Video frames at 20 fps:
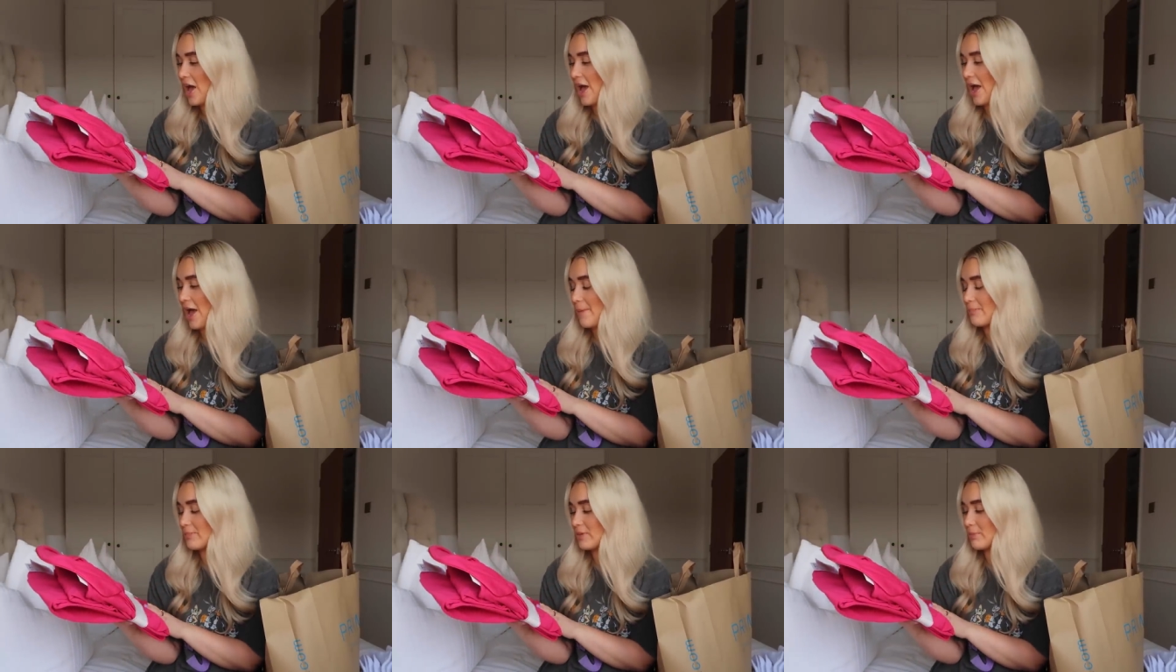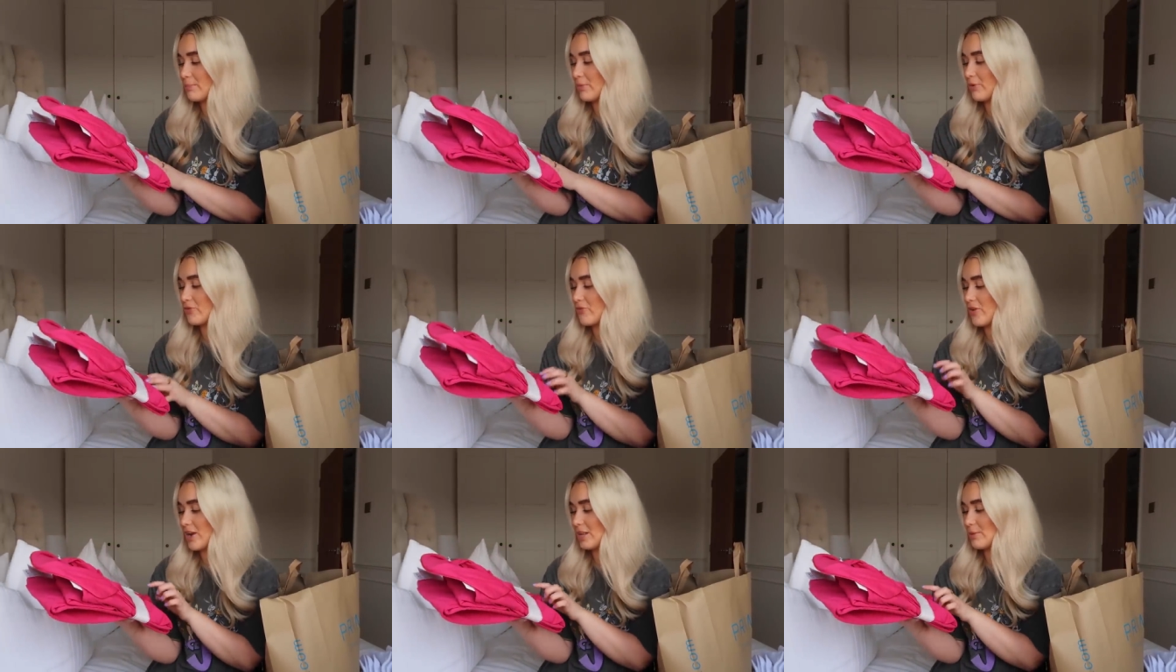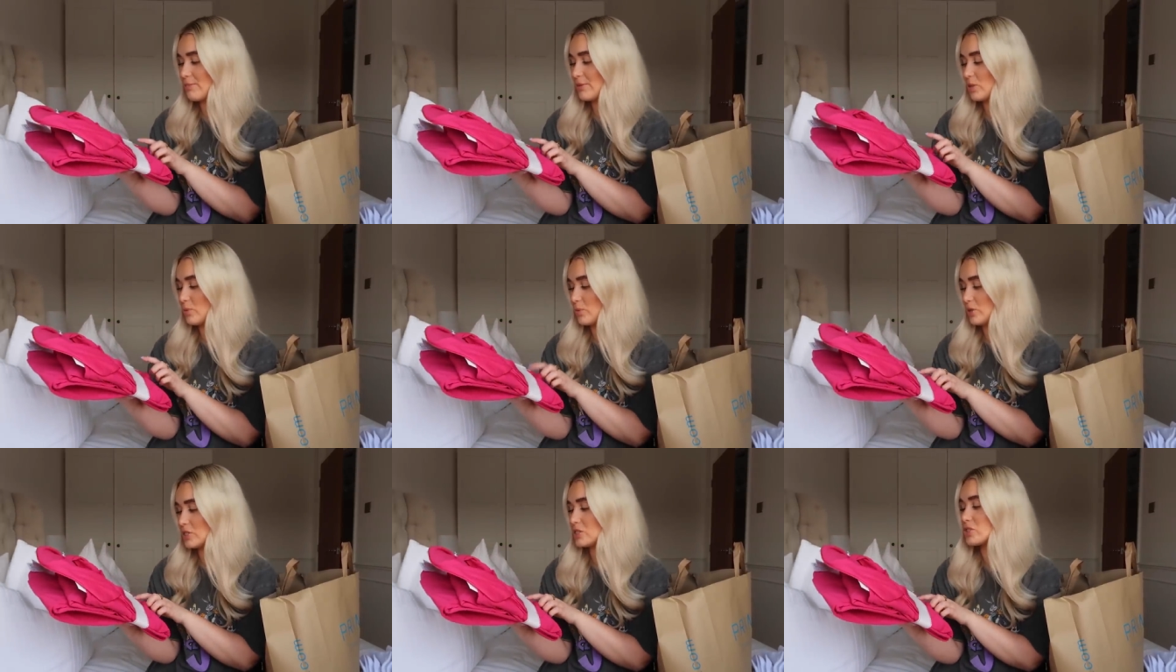um but for
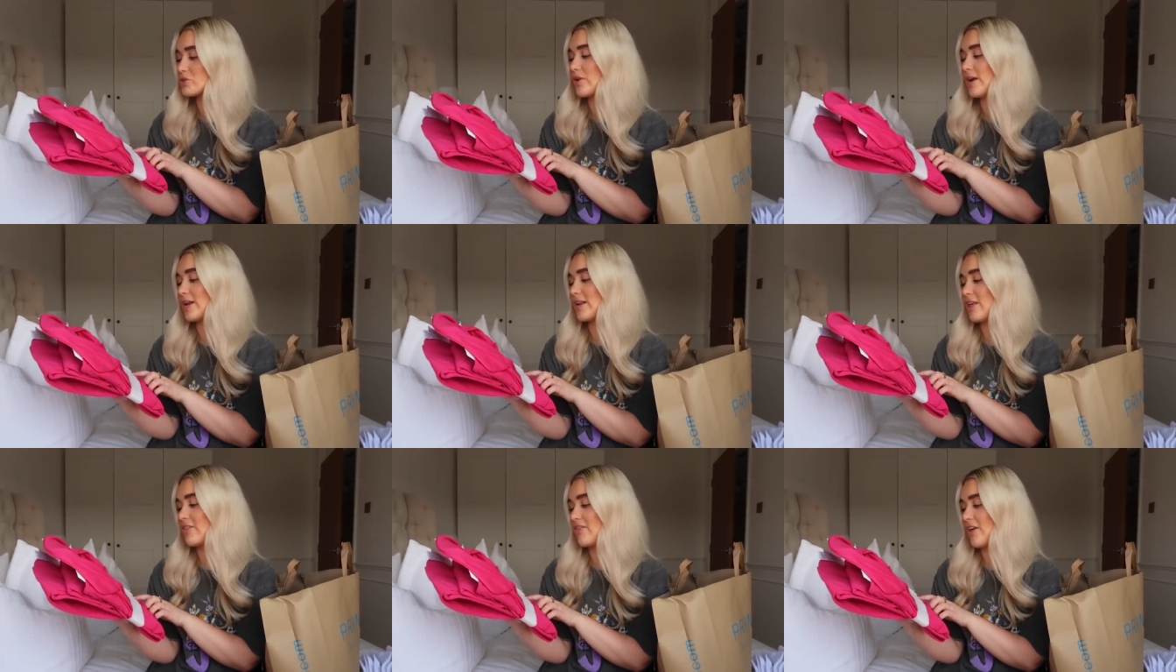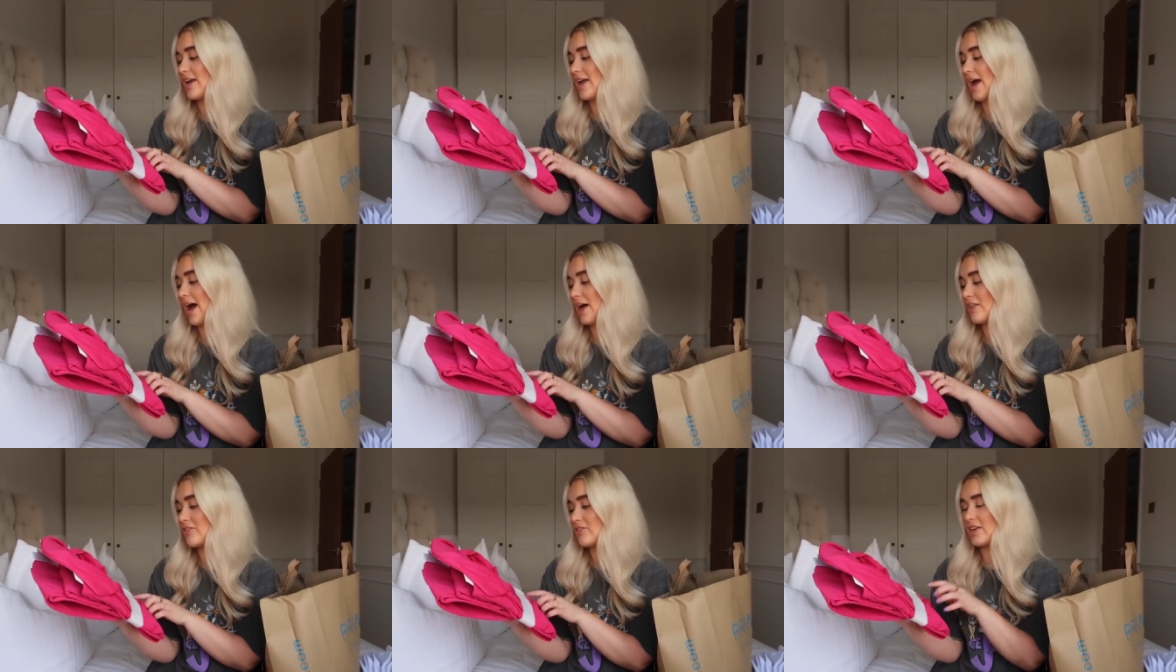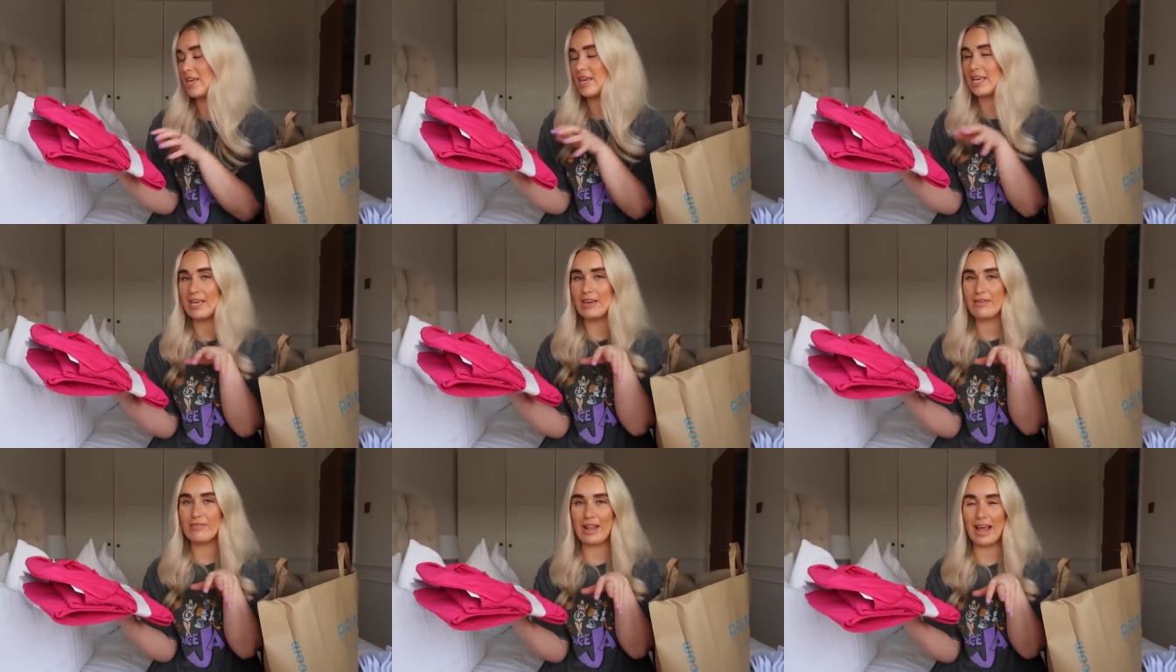anybody wondering they are
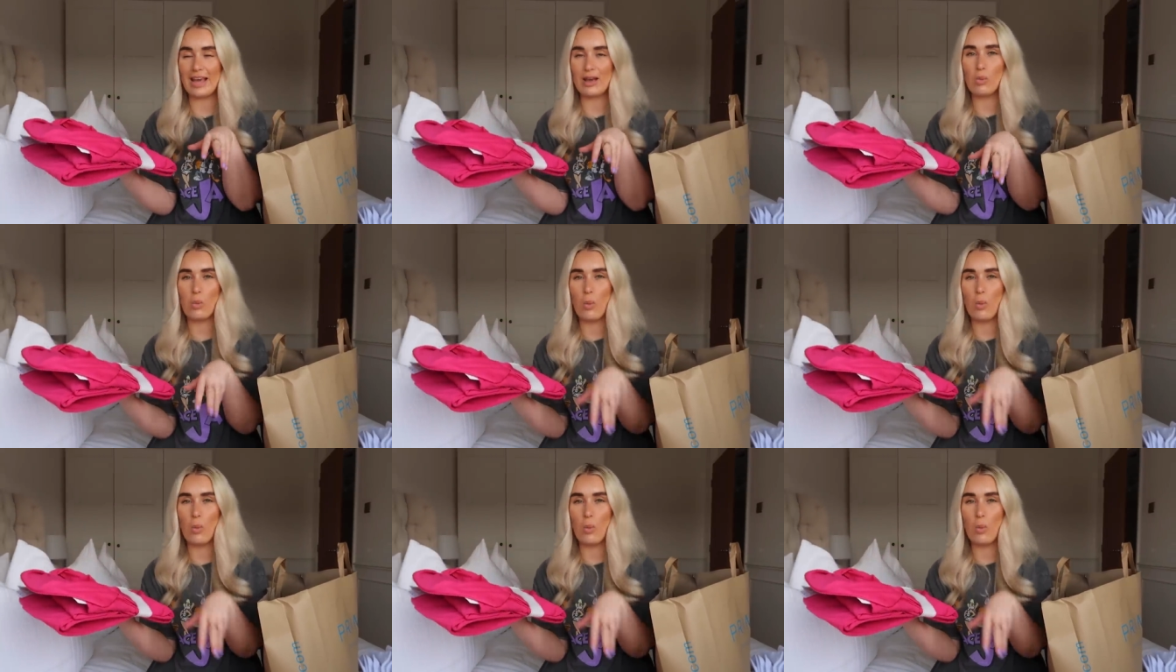the like